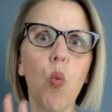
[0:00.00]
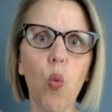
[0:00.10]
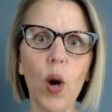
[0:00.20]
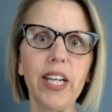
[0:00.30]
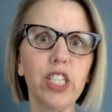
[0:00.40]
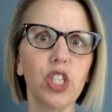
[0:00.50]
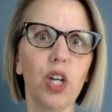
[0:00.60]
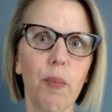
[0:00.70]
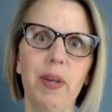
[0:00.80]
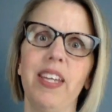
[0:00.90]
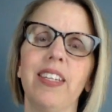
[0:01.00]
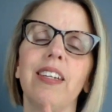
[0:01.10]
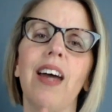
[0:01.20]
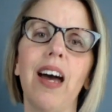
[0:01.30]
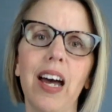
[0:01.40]
What is your
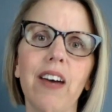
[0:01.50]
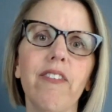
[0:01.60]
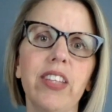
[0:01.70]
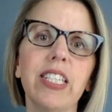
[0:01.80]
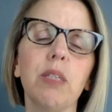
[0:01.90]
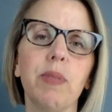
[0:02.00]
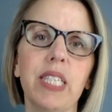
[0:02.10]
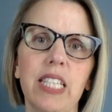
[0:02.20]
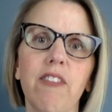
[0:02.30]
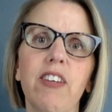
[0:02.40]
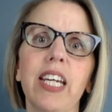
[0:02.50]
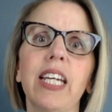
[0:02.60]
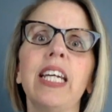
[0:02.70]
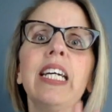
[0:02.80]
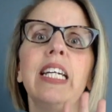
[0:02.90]
opinion of this
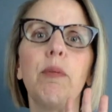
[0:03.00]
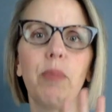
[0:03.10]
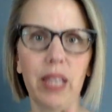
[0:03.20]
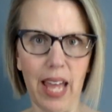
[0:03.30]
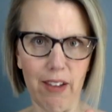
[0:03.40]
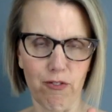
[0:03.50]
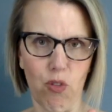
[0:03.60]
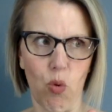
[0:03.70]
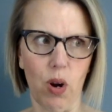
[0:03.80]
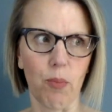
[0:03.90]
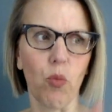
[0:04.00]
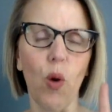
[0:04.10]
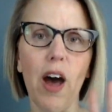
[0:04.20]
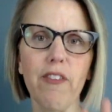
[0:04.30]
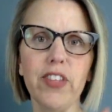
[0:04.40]
specific platform,
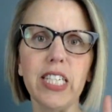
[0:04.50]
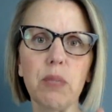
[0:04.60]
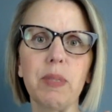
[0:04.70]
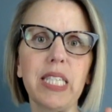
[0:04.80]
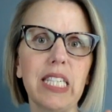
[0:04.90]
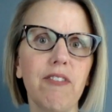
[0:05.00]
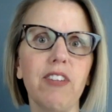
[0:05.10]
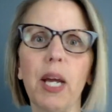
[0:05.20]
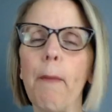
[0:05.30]
of this specific